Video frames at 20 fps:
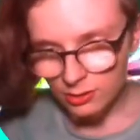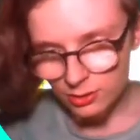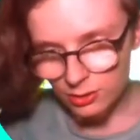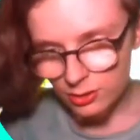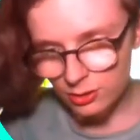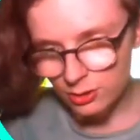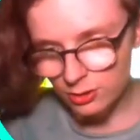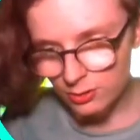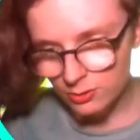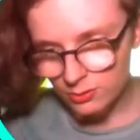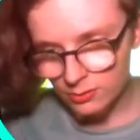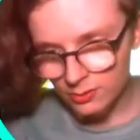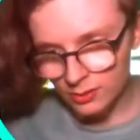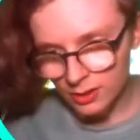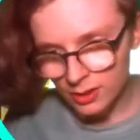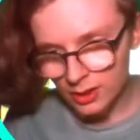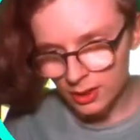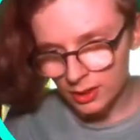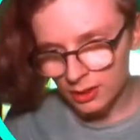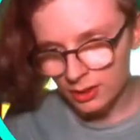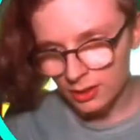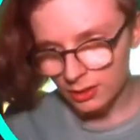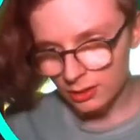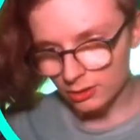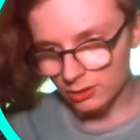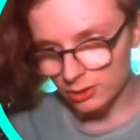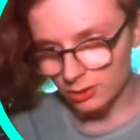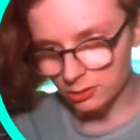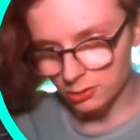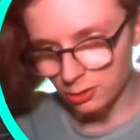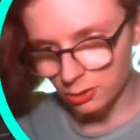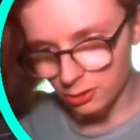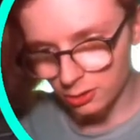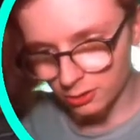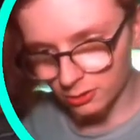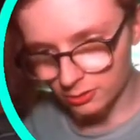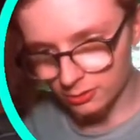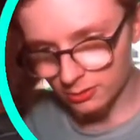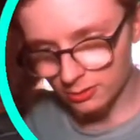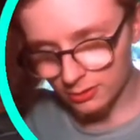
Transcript: Shun and Sotoro.